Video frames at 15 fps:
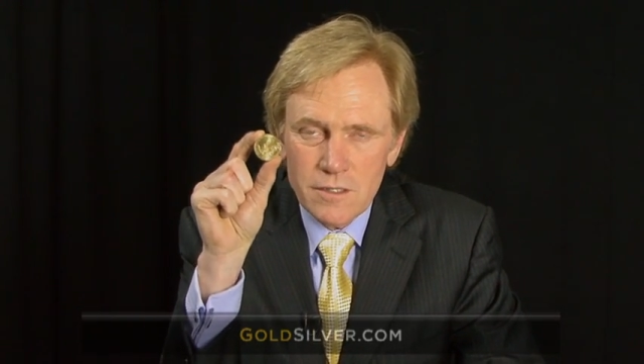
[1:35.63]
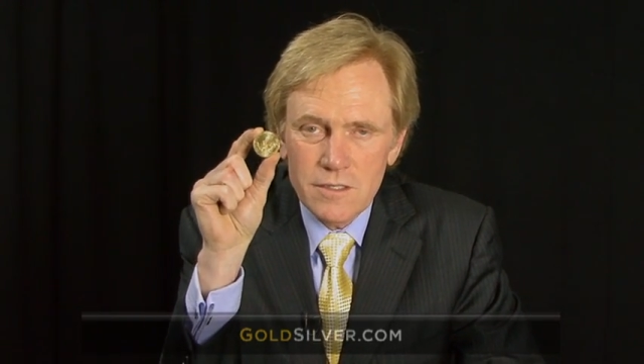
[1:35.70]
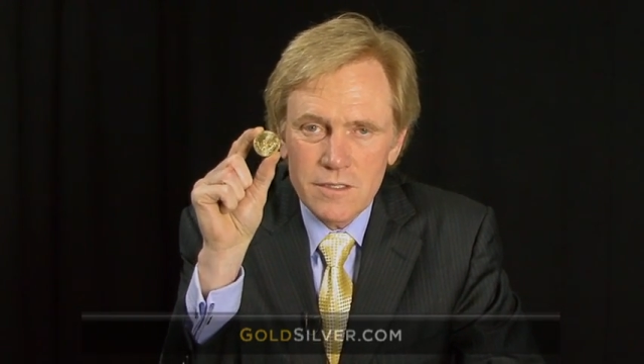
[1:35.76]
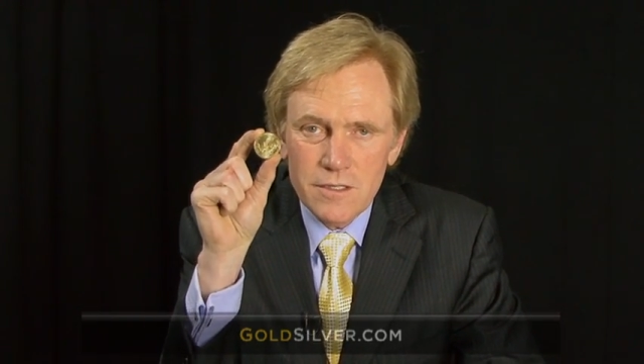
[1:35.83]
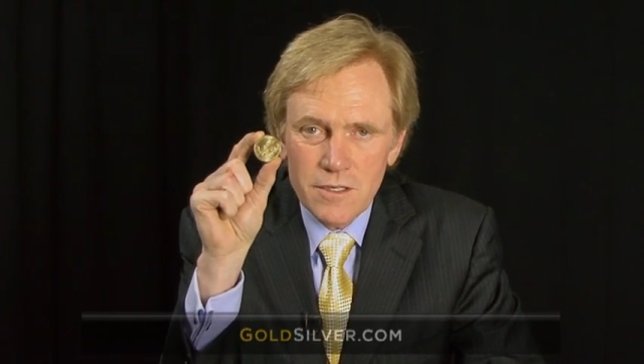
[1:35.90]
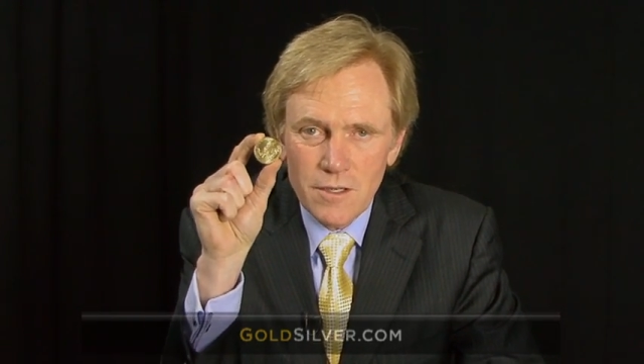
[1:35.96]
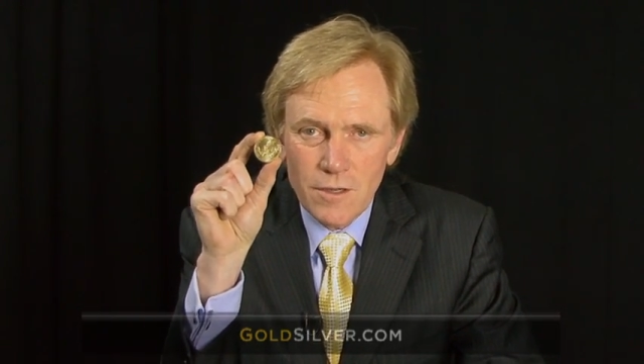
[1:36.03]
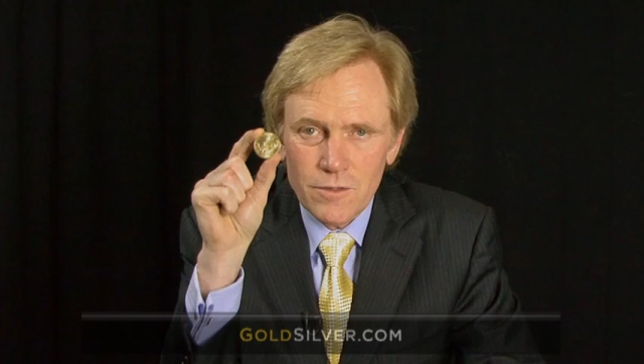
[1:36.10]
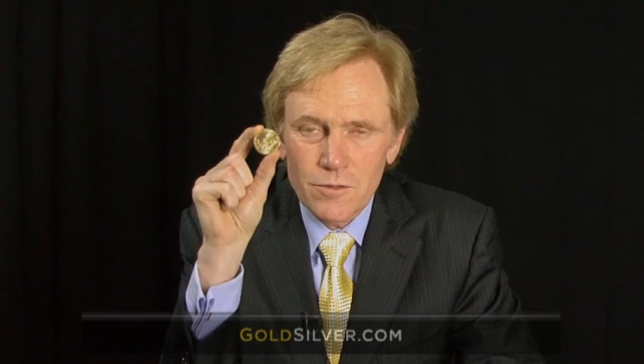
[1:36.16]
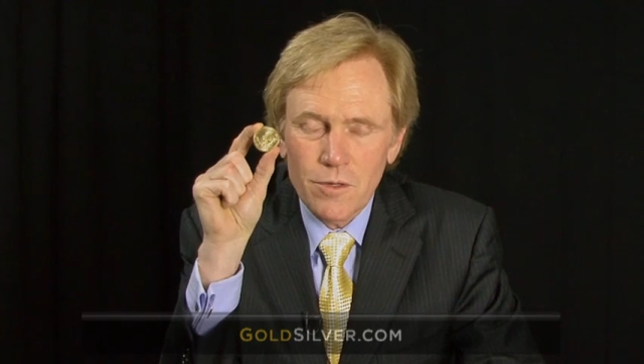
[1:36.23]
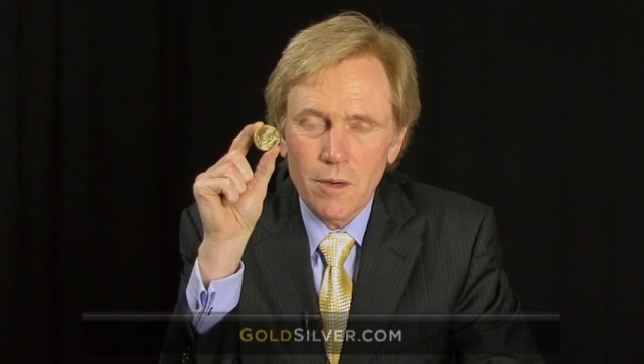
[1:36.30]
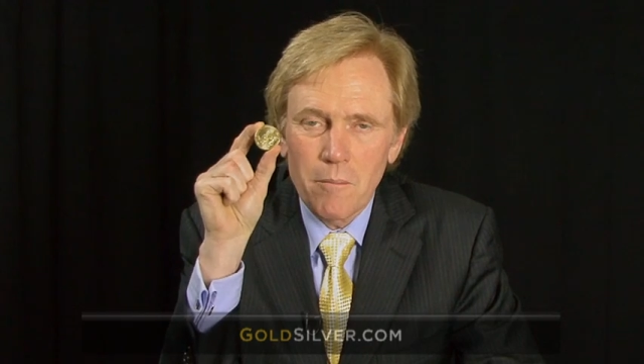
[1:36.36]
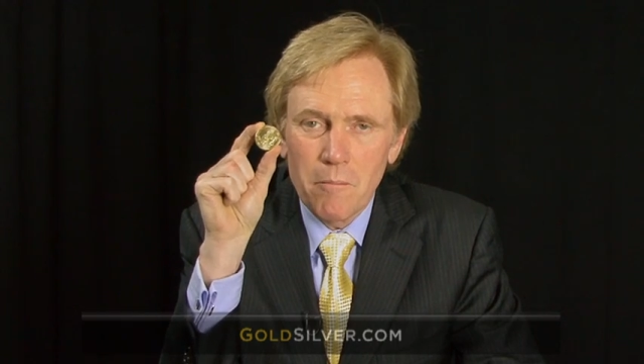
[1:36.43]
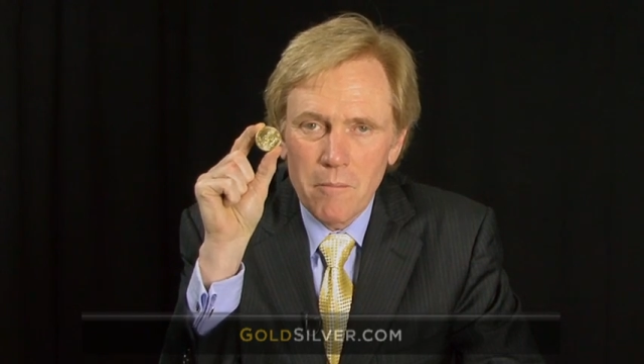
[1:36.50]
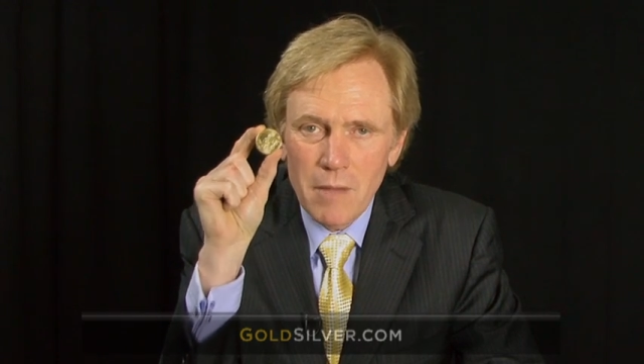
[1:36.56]
still
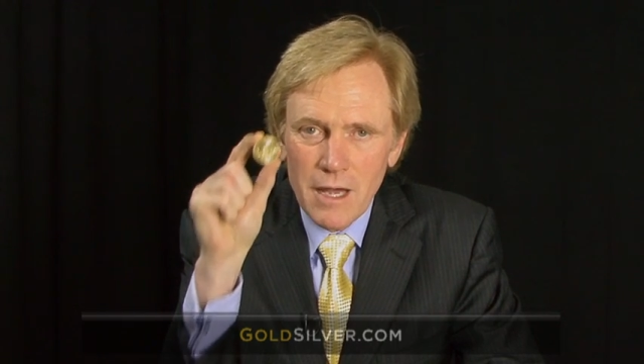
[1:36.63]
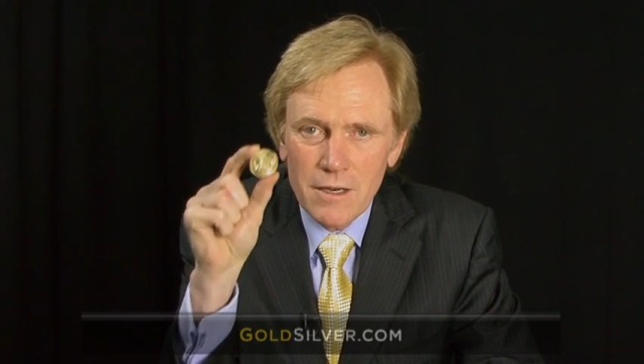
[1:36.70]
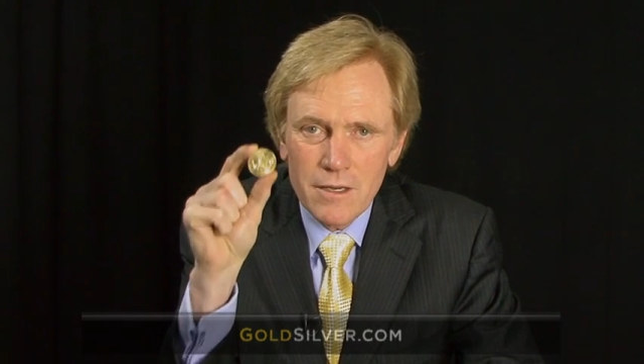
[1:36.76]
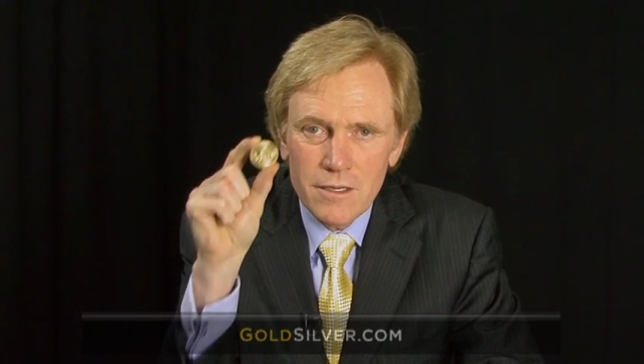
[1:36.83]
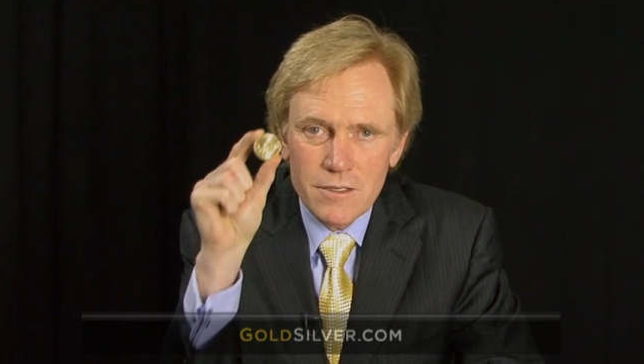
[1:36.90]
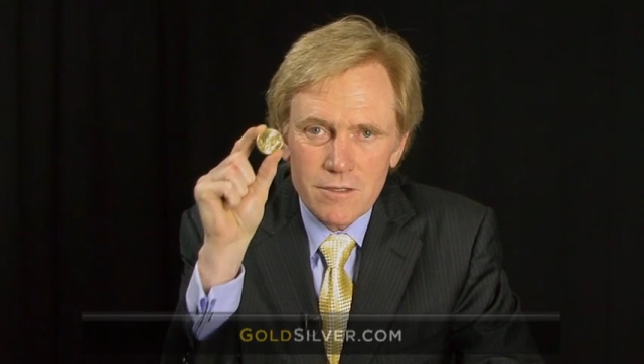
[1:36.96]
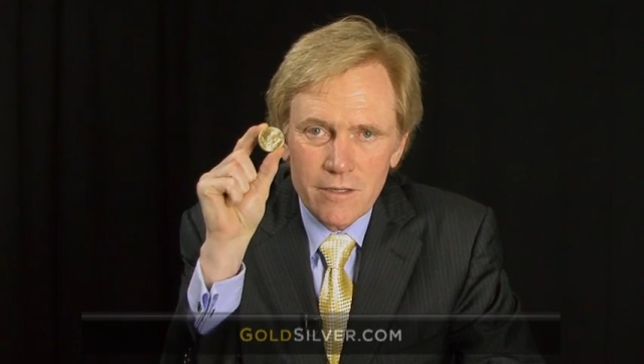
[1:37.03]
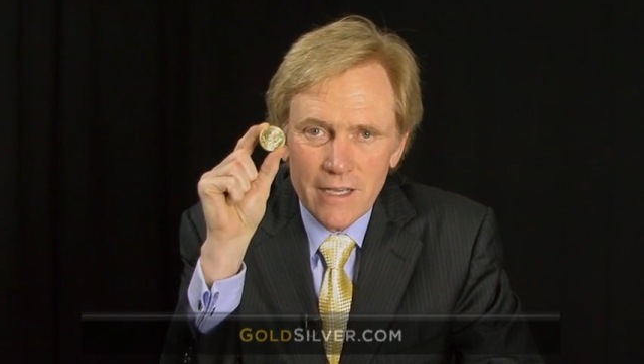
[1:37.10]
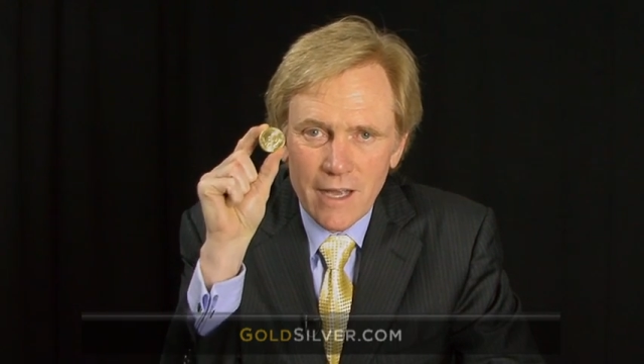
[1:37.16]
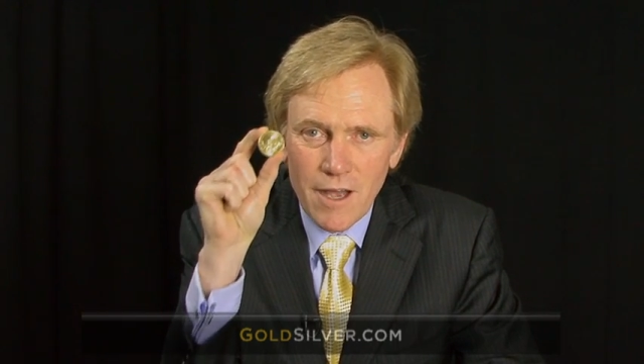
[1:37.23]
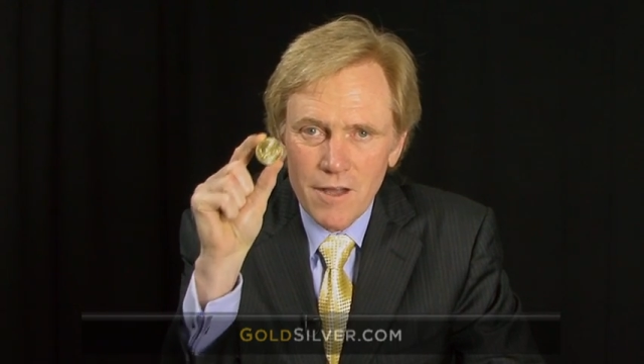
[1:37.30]
tremendously